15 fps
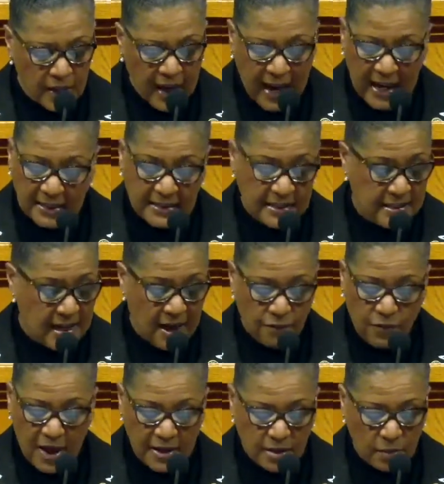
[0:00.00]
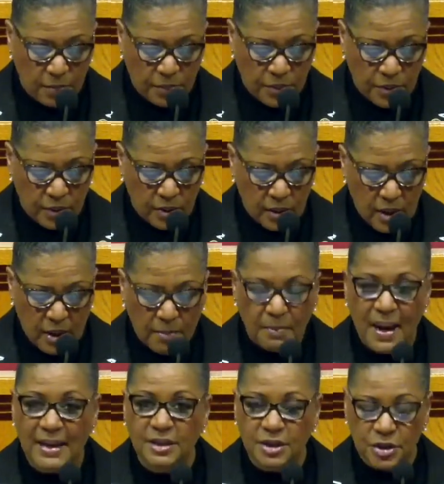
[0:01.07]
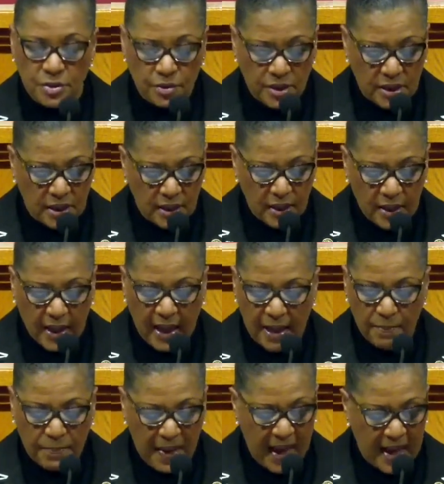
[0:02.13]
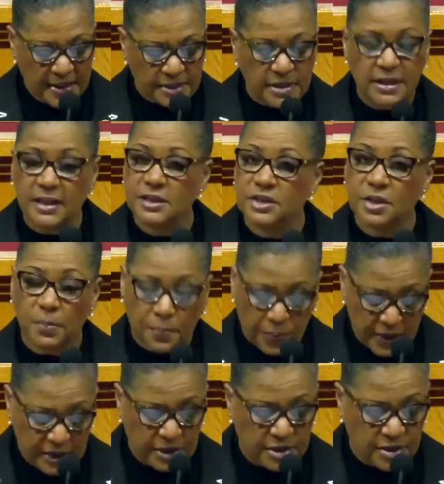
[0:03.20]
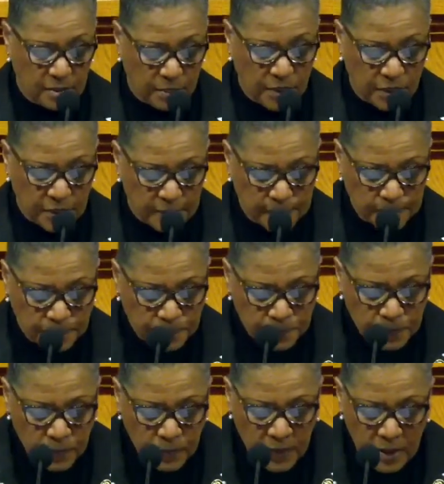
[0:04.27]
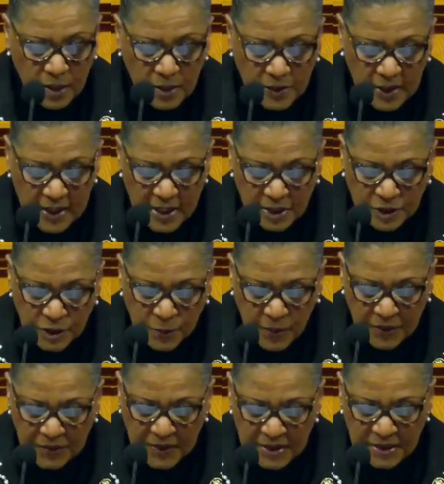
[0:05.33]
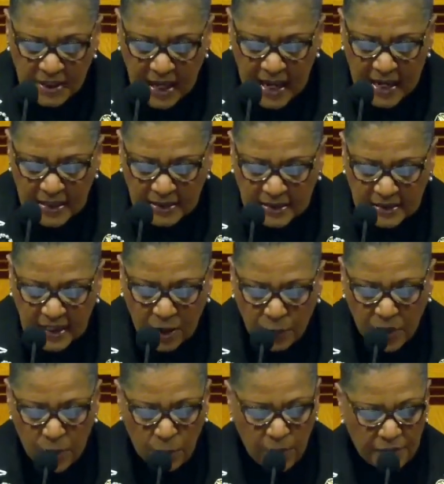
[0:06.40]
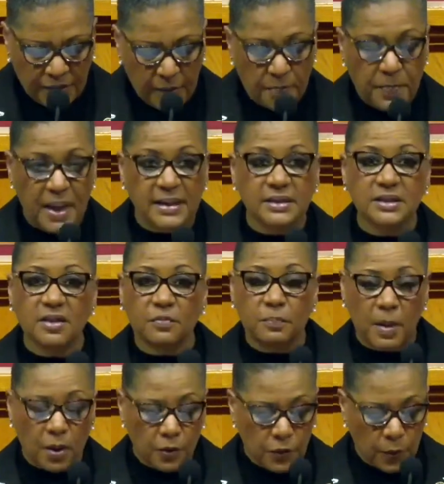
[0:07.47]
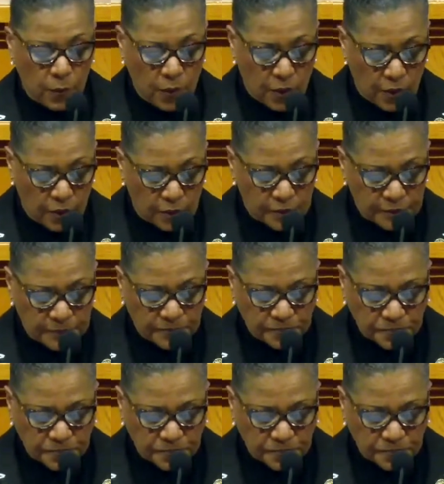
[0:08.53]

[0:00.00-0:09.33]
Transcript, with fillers: I did not write the book. My duty and passion is to preach the book. The issue with this age is that we want the best of both worlds.